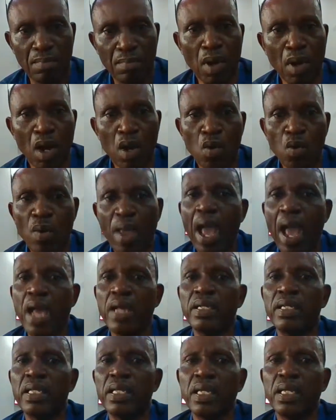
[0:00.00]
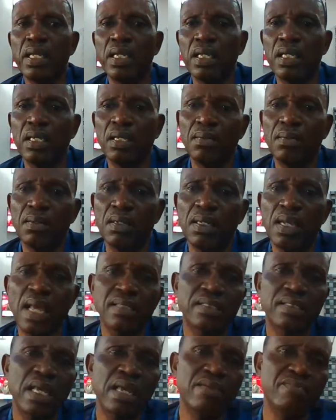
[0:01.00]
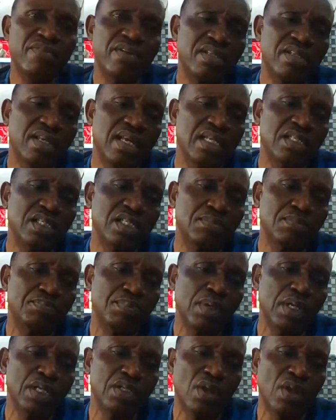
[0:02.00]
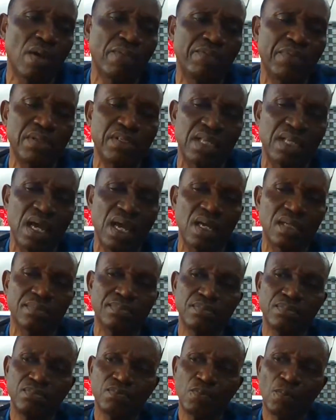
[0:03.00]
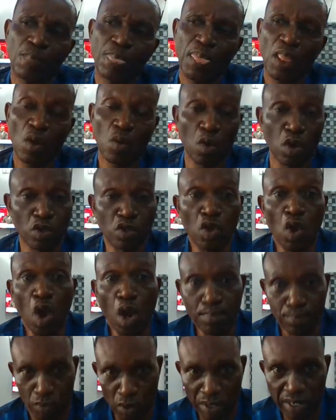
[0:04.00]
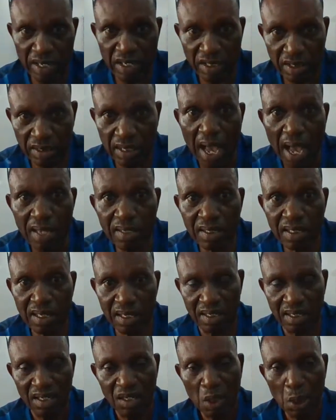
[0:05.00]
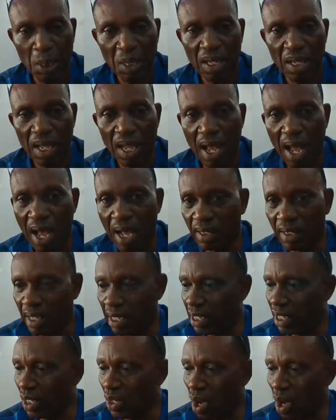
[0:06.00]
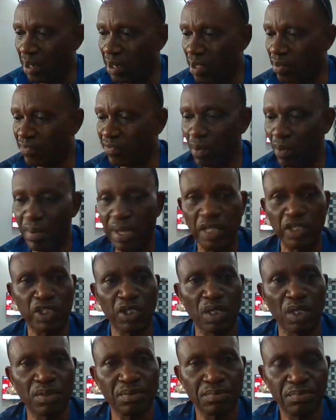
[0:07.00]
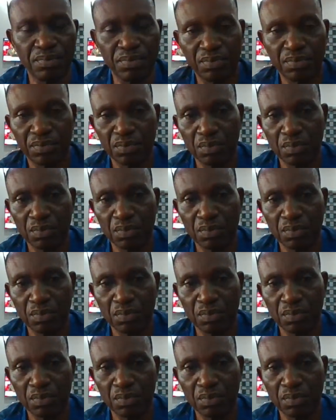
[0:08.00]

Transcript: But where the, let's say, investigating police officer was up to his task and he got information